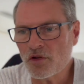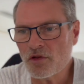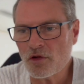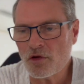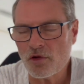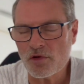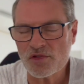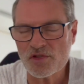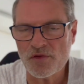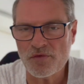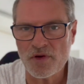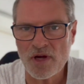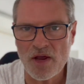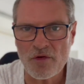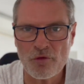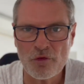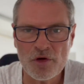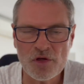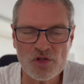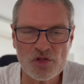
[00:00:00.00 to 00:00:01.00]
at the cost of an
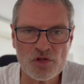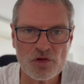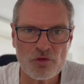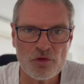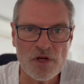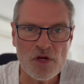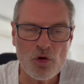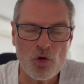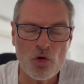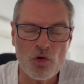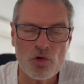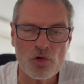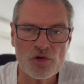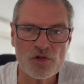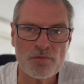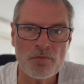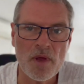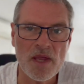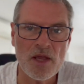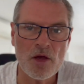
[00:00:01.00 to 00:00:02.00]
average
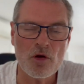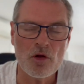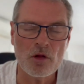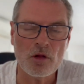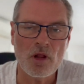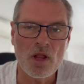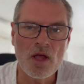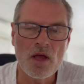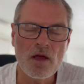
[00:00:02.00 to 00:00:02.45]
3-course meal